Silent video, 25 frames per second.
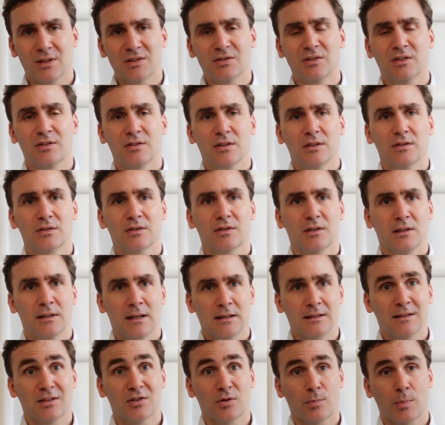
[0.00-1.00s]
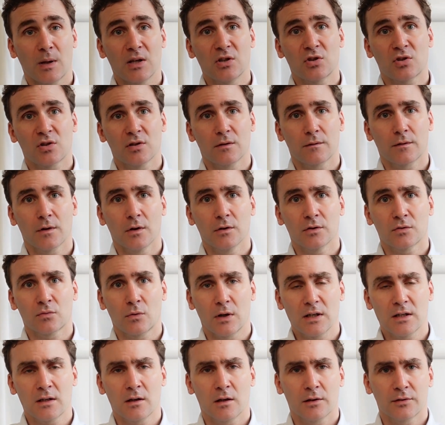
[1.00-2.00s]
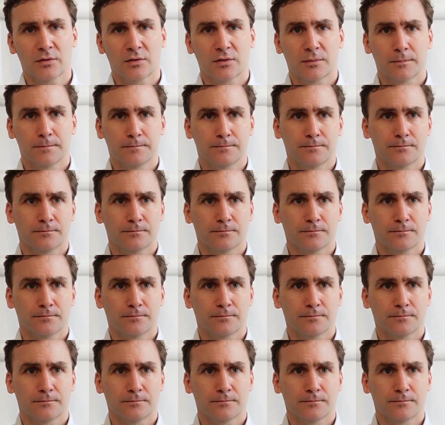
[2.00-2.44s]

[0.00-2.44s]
businesses in anticipation of those rate cuts.